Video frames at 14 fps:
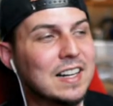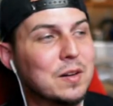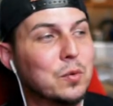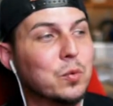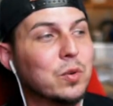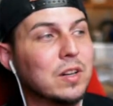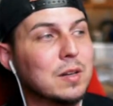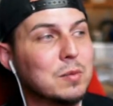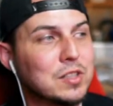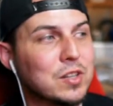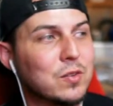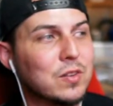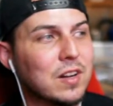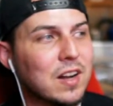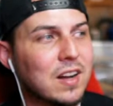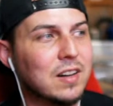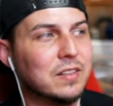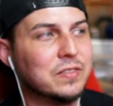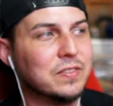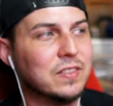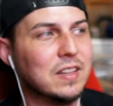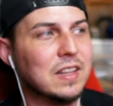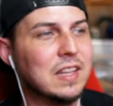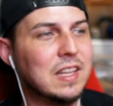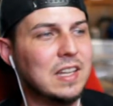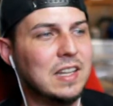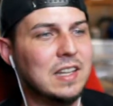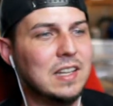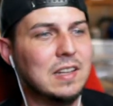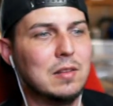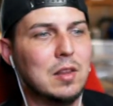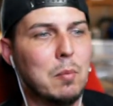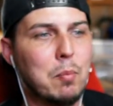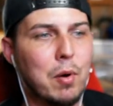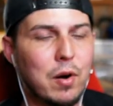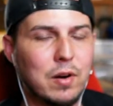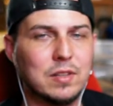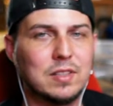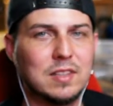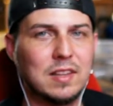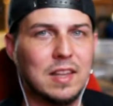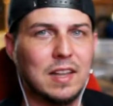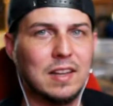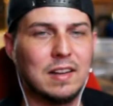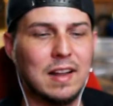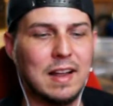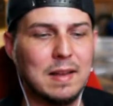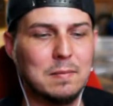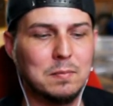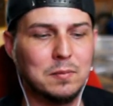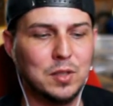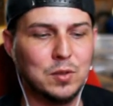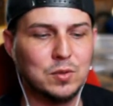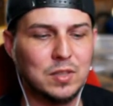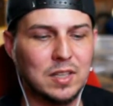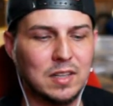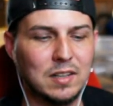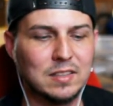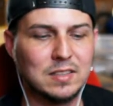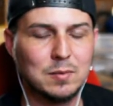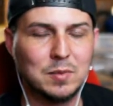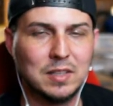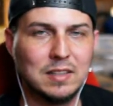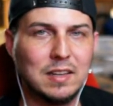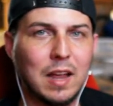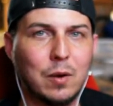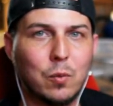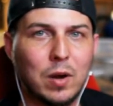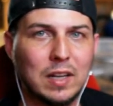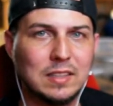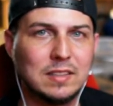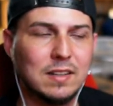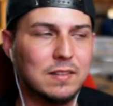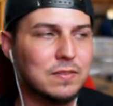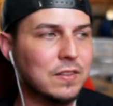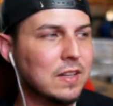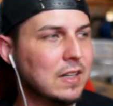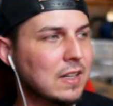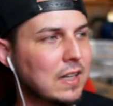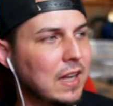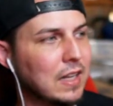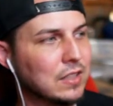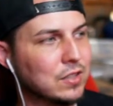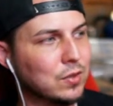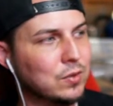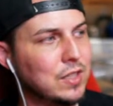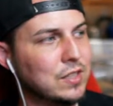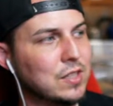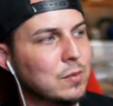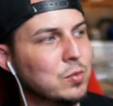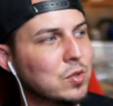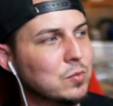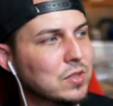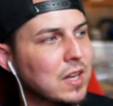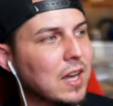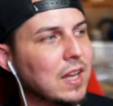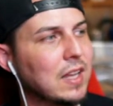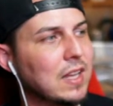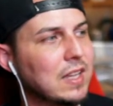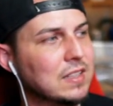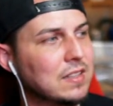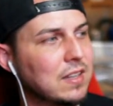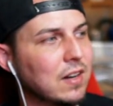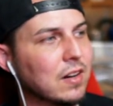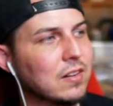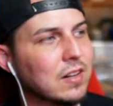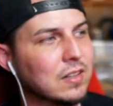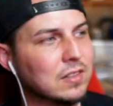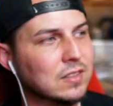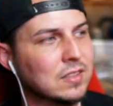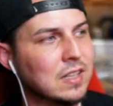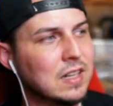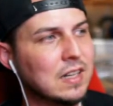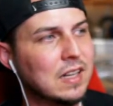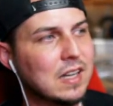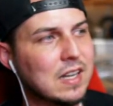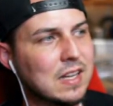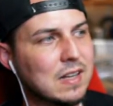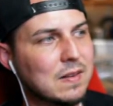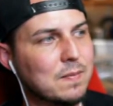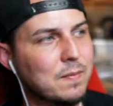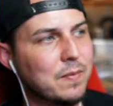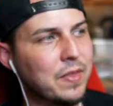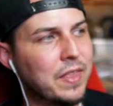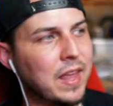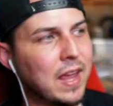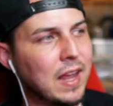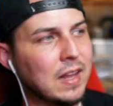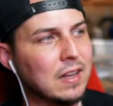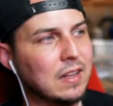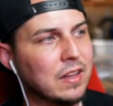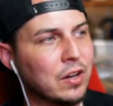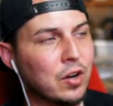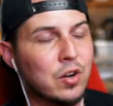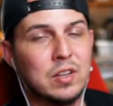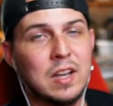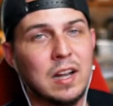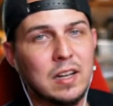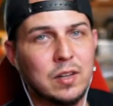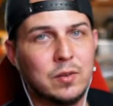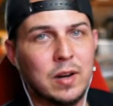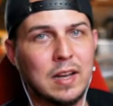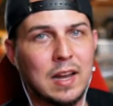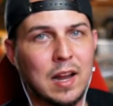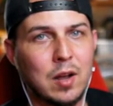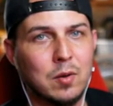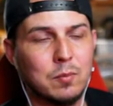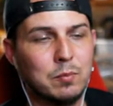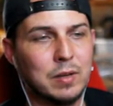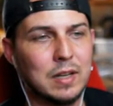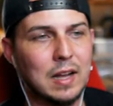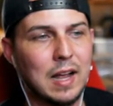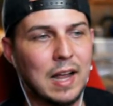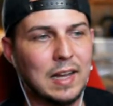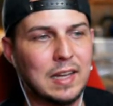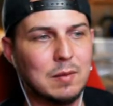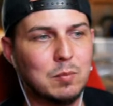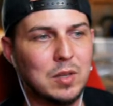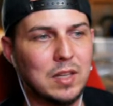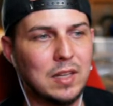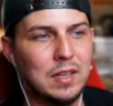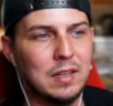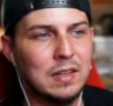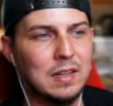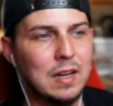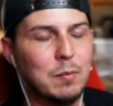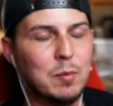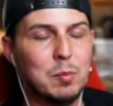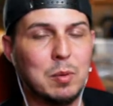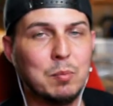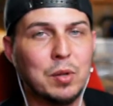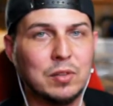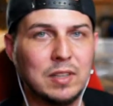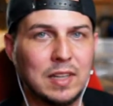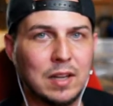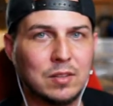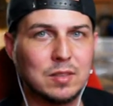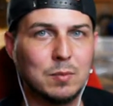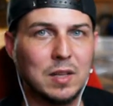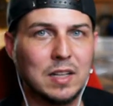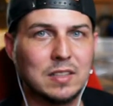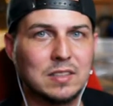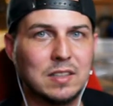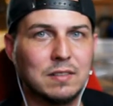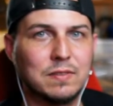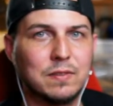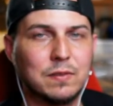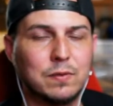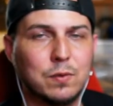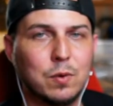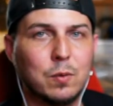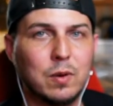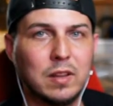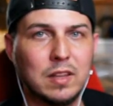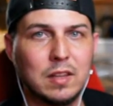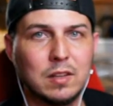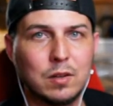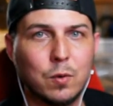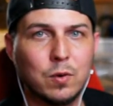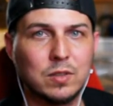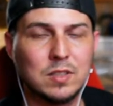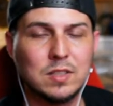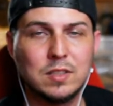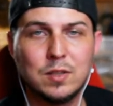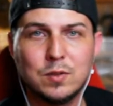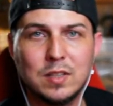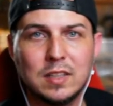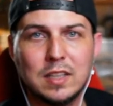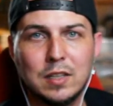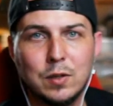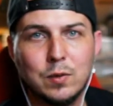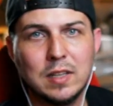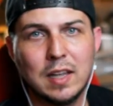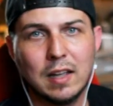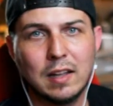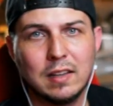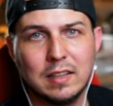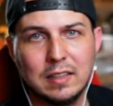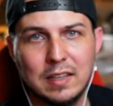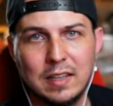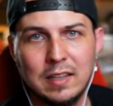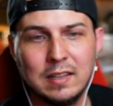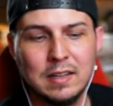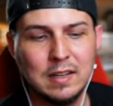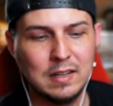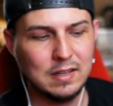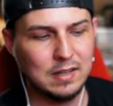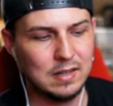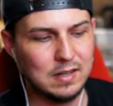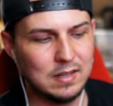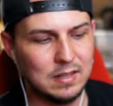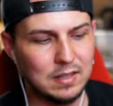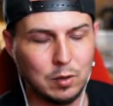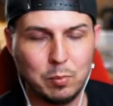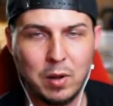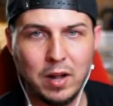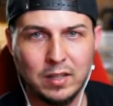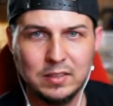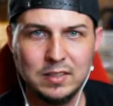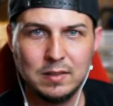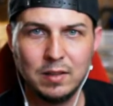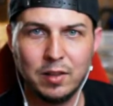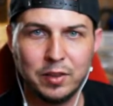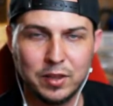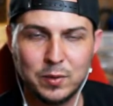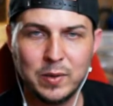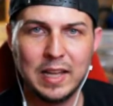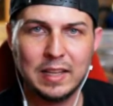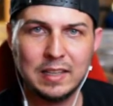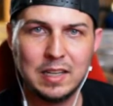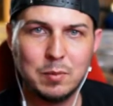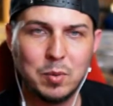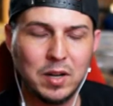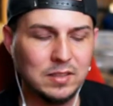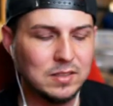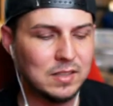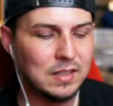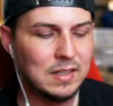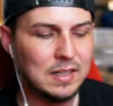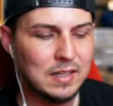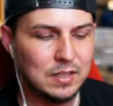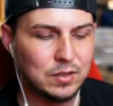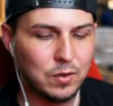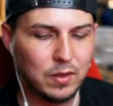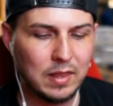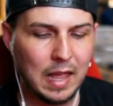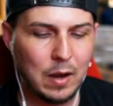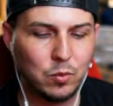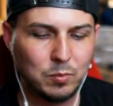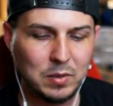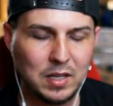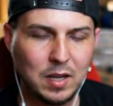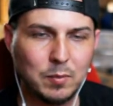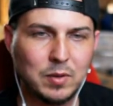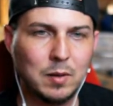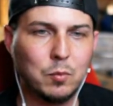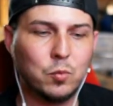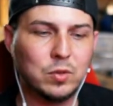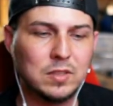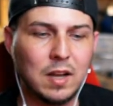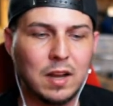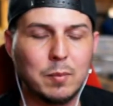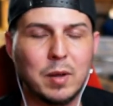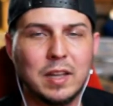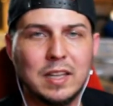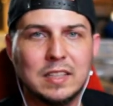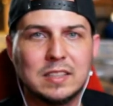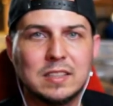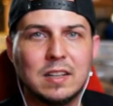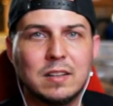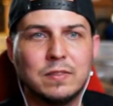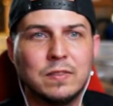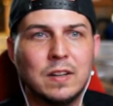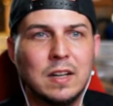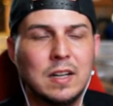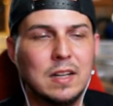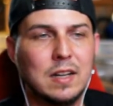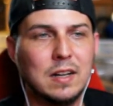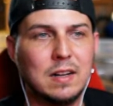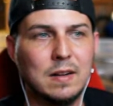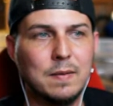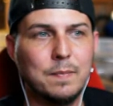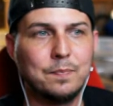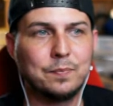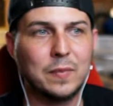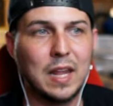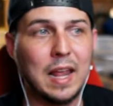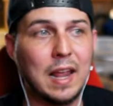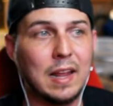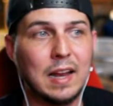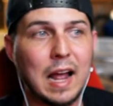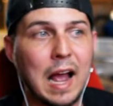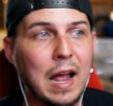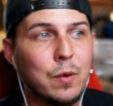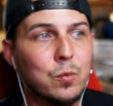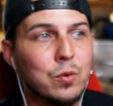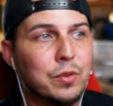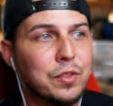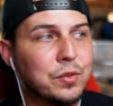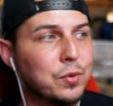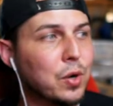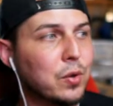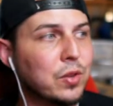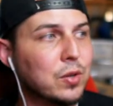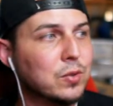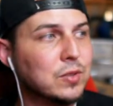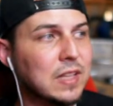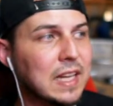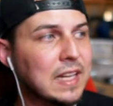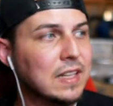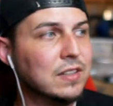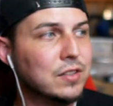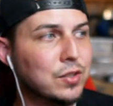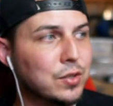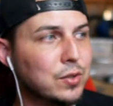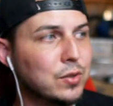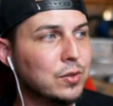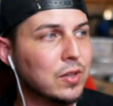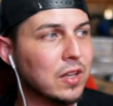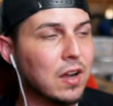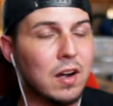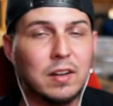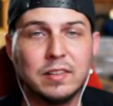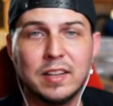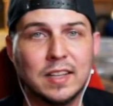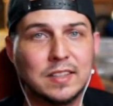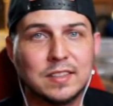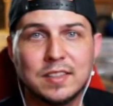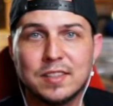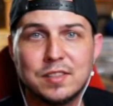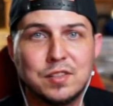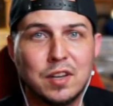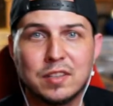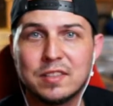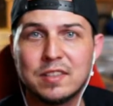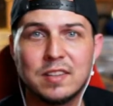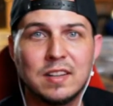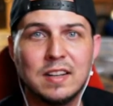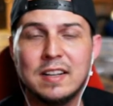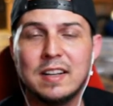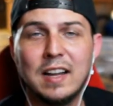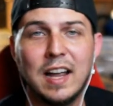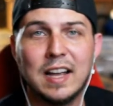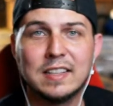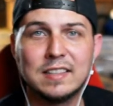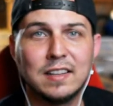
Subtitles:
We're gonna be showing off the parts that I'm using on some of the DIY stuff. And so DJ Boom's got his DRLs that they're all gutted right now, but I'm gonna be building out some of that stuff for one of the other courses using the unique LED little pods, little 3 LED pods. So that will be coming up. We'll talk about his stuff. And I will throw those into the contest just as a